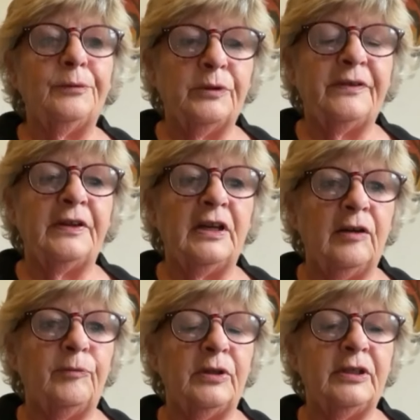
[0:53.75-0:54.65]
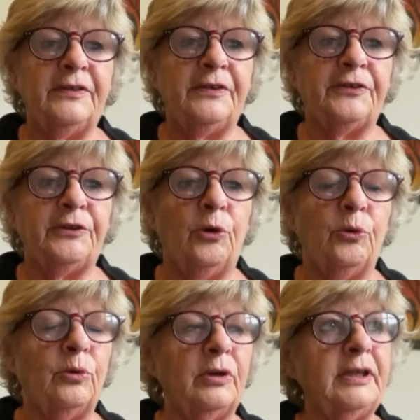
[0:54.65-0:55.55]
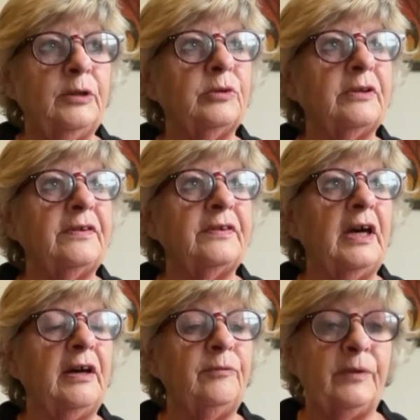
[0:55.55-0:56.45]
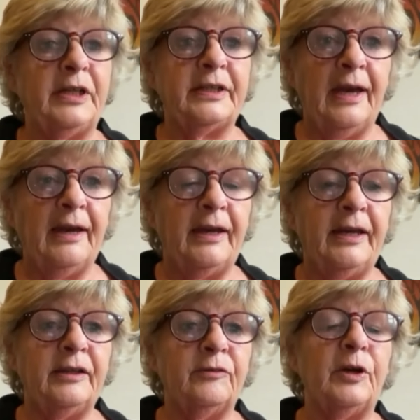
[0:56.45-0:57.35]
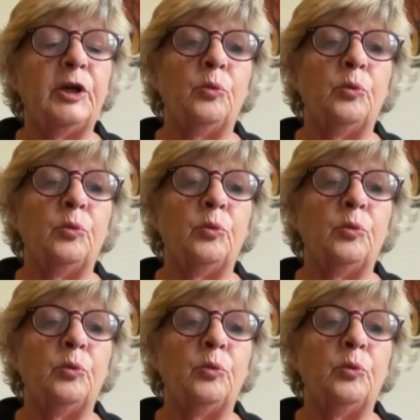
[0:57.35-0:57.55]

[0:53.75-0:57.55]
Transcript: was the loveliest soul. He was uh, very kind, very